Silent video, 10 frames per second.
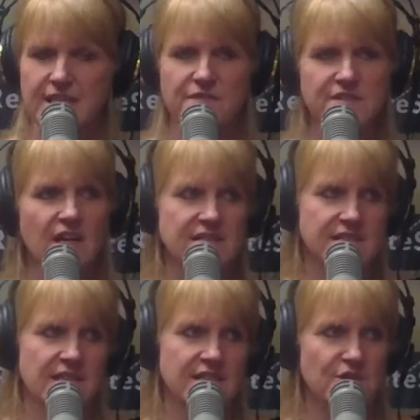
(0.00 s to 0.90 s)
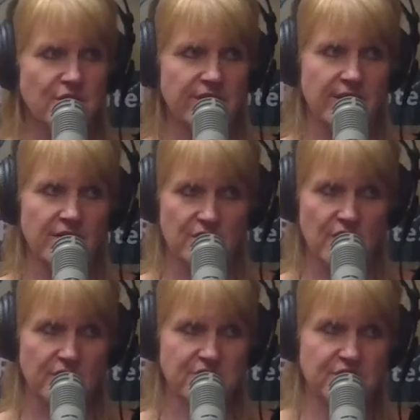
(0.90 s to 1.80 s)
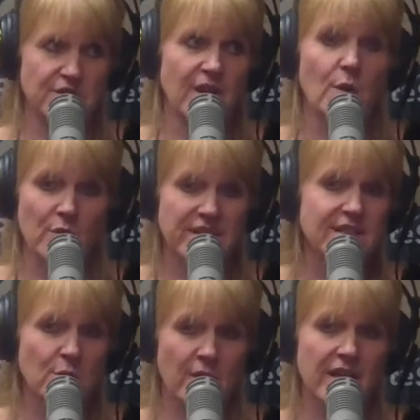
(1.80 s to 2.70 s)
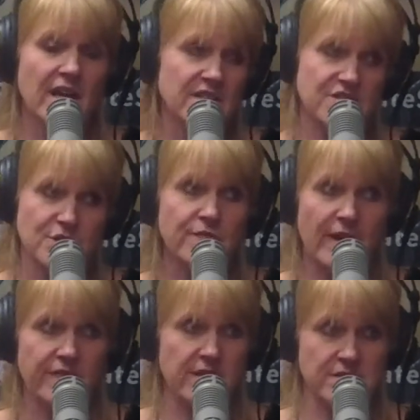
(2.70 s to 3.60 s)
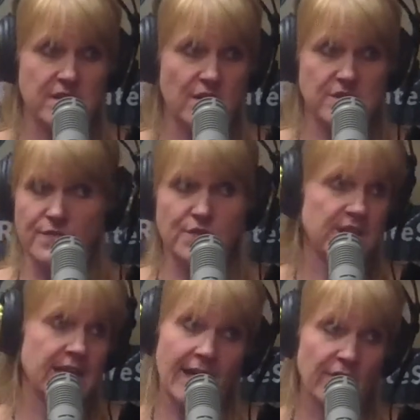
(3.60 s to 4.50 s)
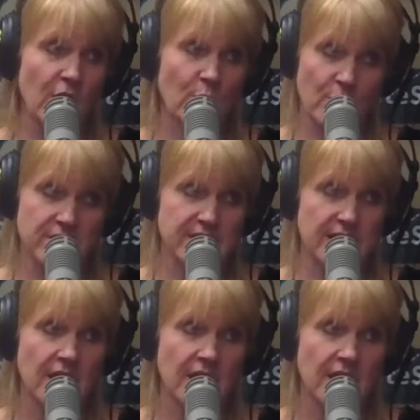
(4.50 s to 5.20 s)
and if it's costing us $3,500 to do that, retail it probably cost you $5,000 if you didn't have a home warranty.